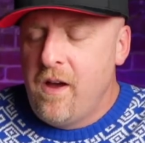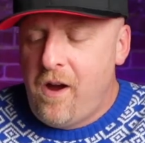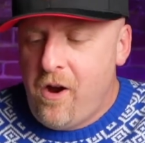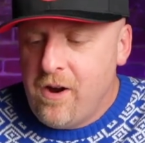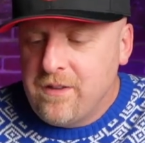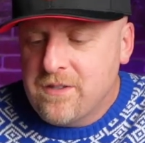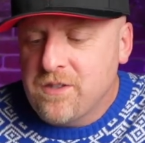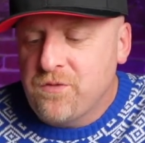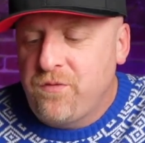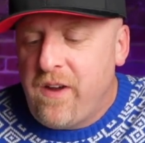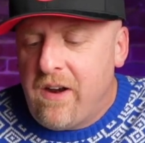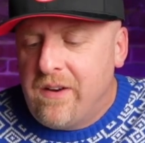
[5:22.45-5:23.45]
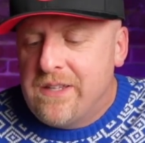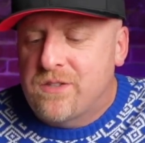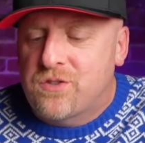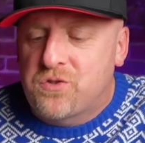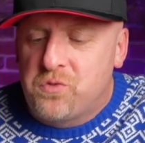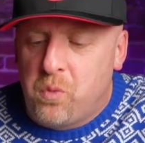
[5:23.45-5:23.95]
All right, this is very
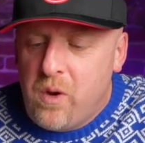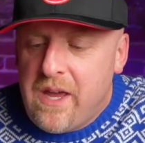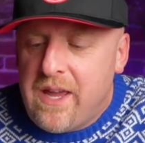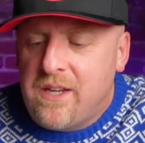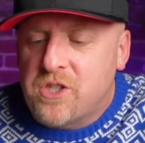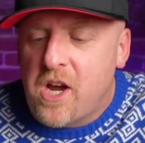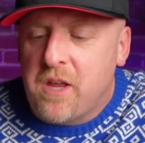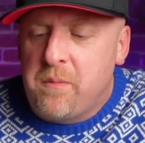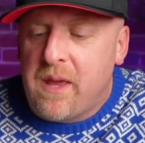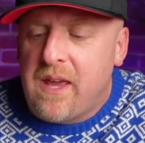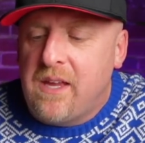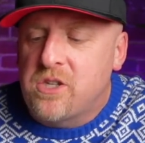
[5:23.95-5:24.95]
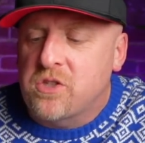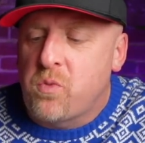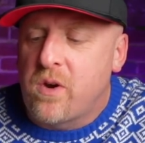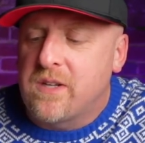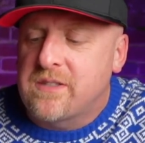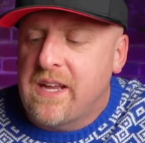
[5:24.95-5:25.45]
sweet. Johnny B just
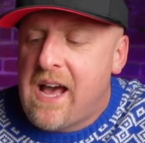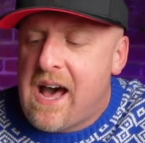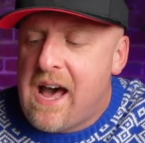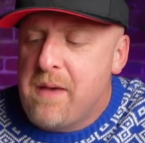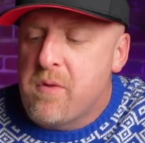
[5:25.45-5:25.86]
wanted to say hi.